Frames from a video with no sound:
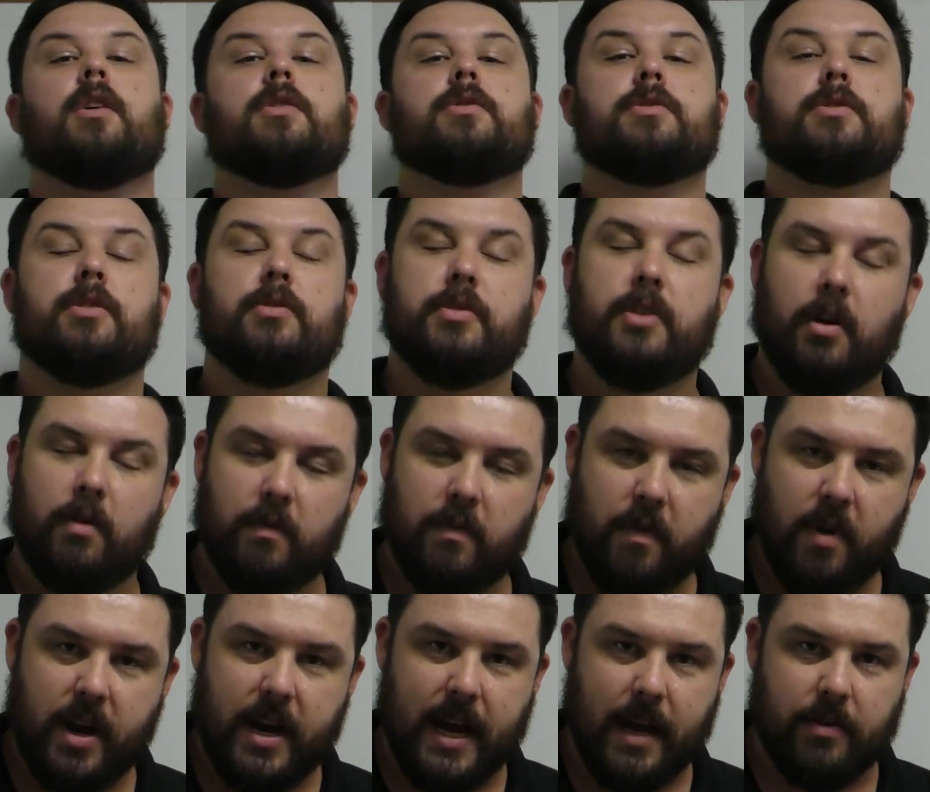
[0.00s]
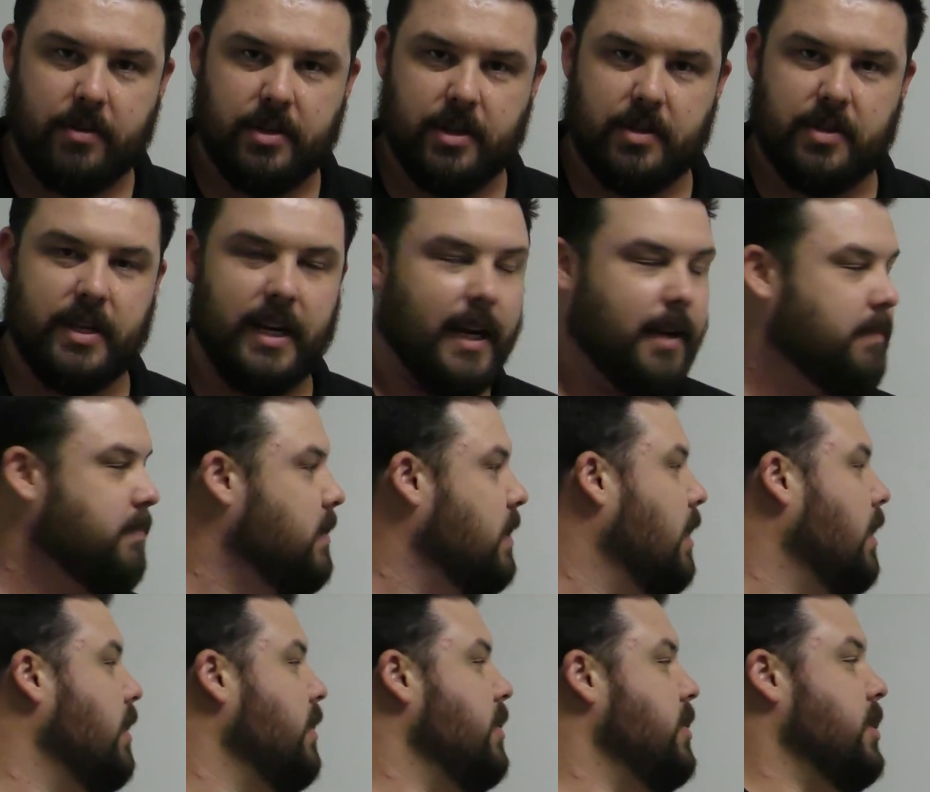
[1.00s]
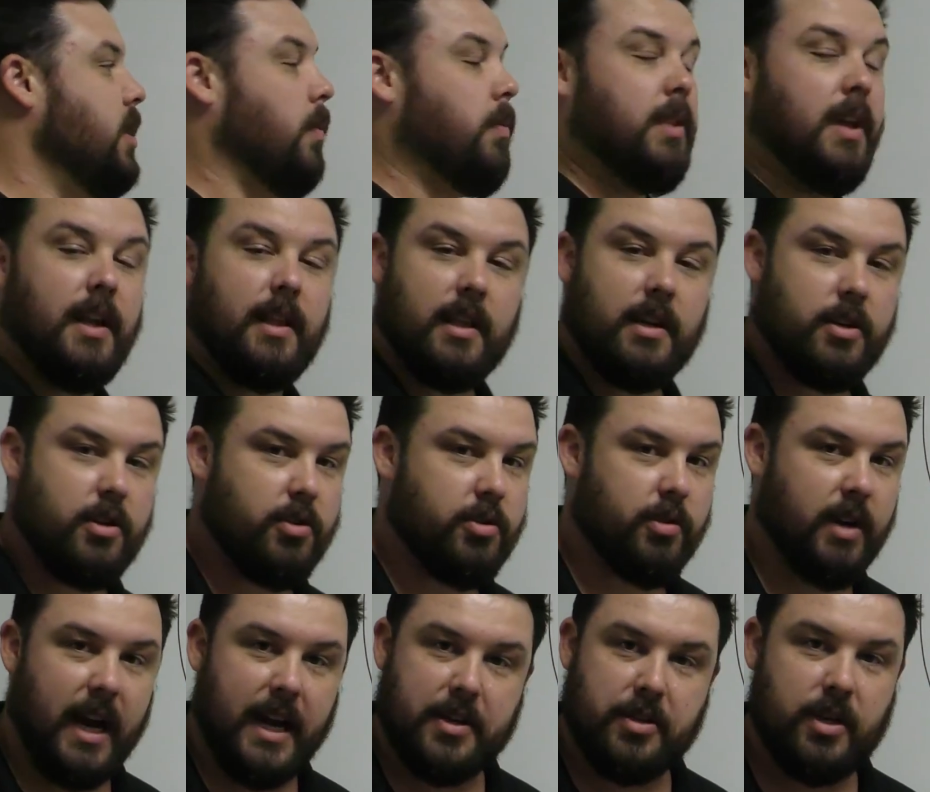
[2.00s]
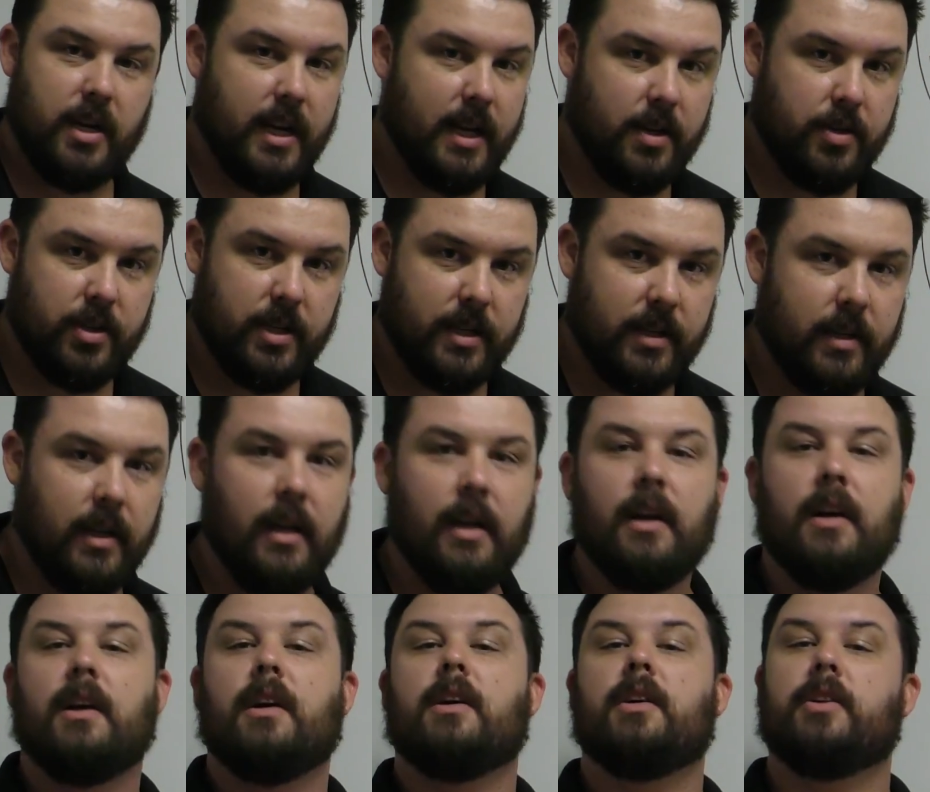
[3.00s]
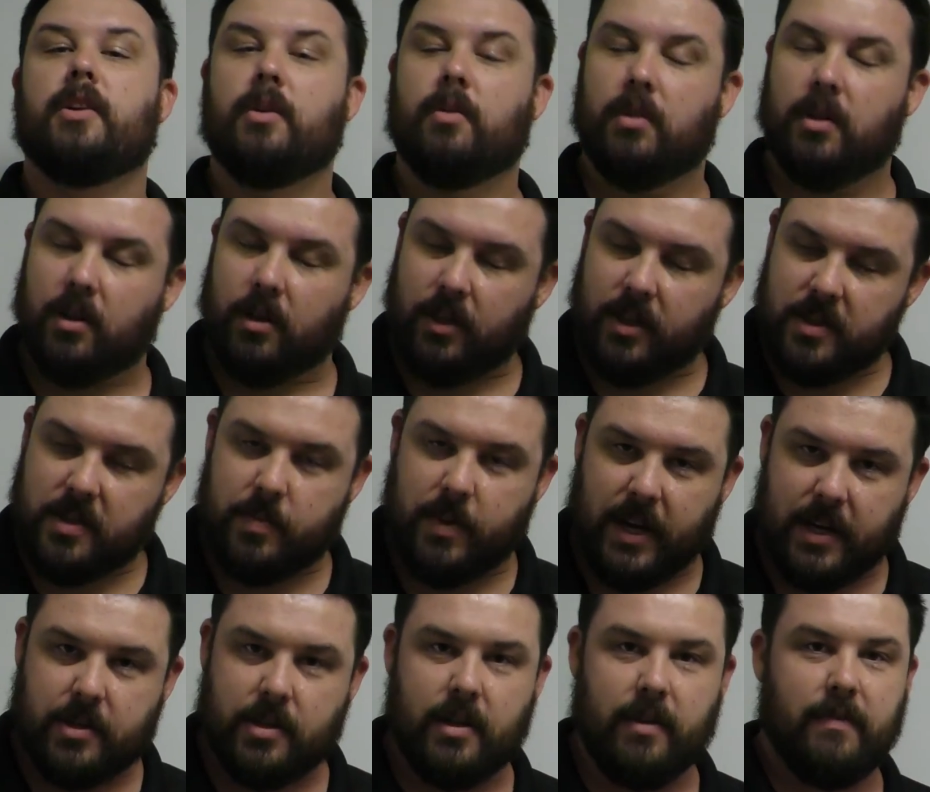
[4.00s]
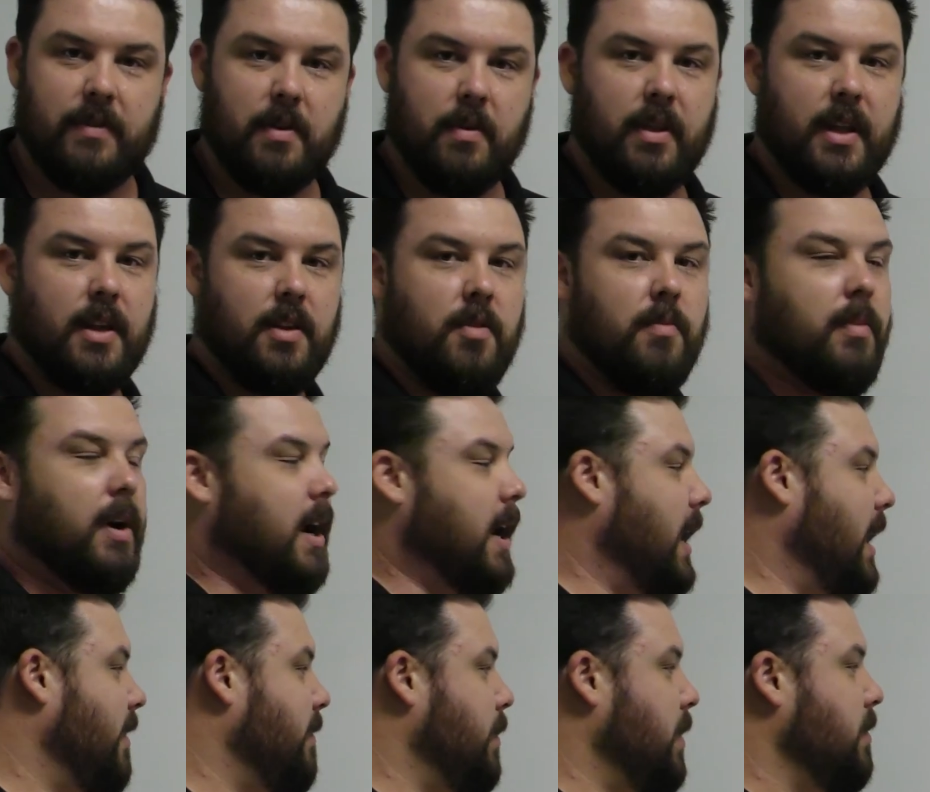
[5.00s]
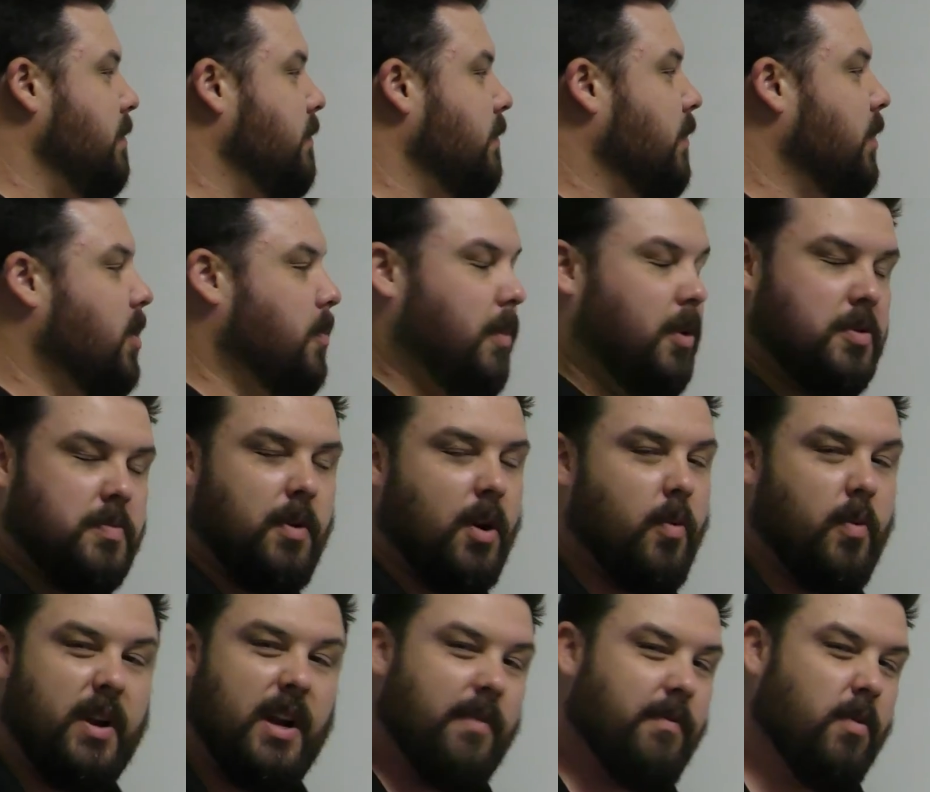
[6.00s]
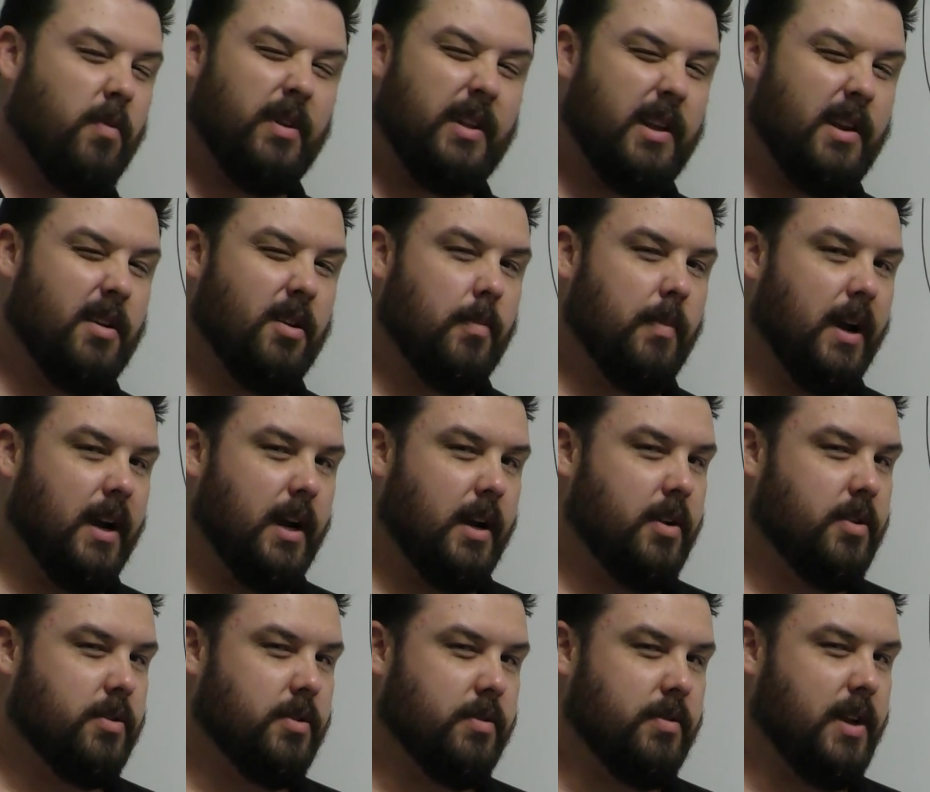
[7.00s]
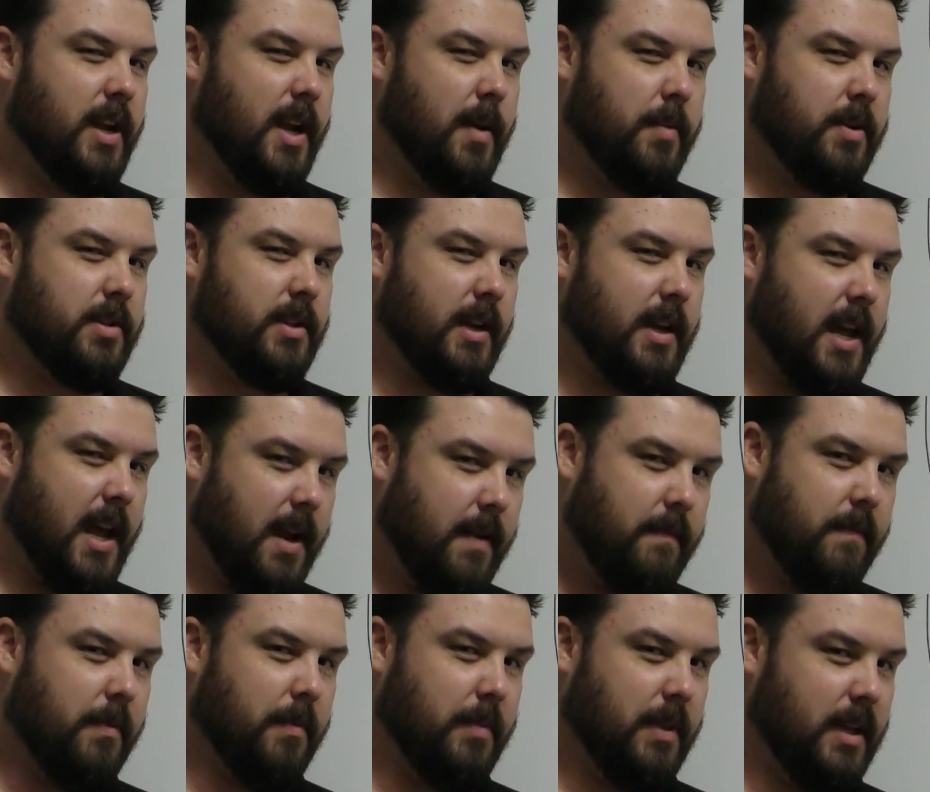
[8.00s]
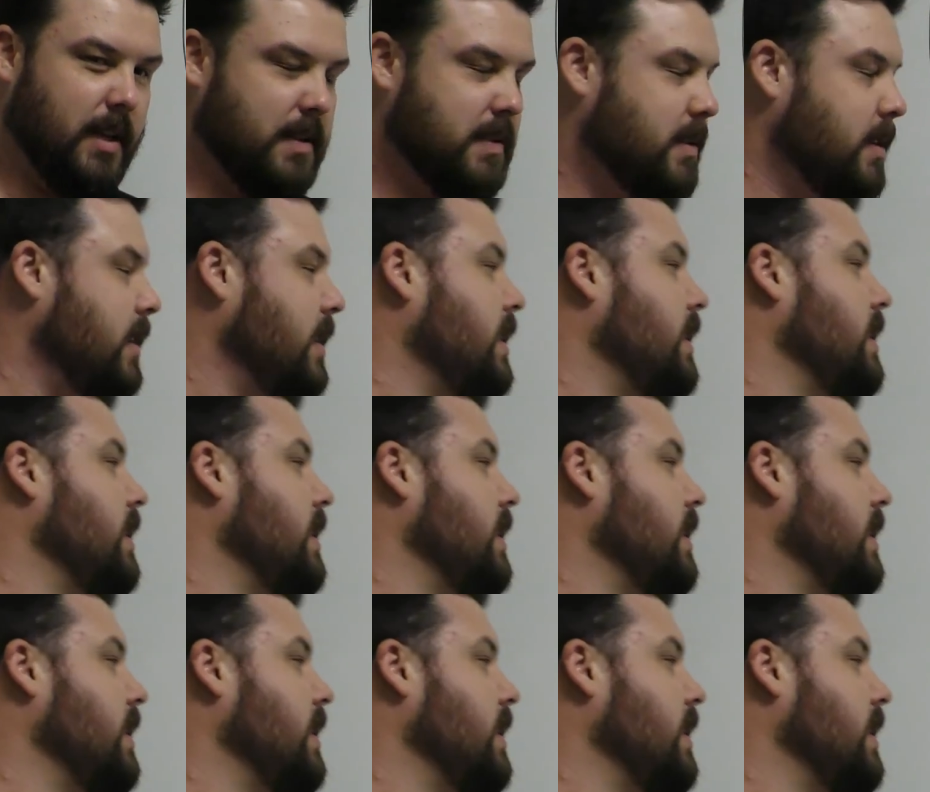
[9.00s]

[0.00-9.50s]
So don't freak out just yet. Don't think that you trashed an engine. Do a little inspection if you think you might have, but for the most part, we never really hear about any true damage that came from this.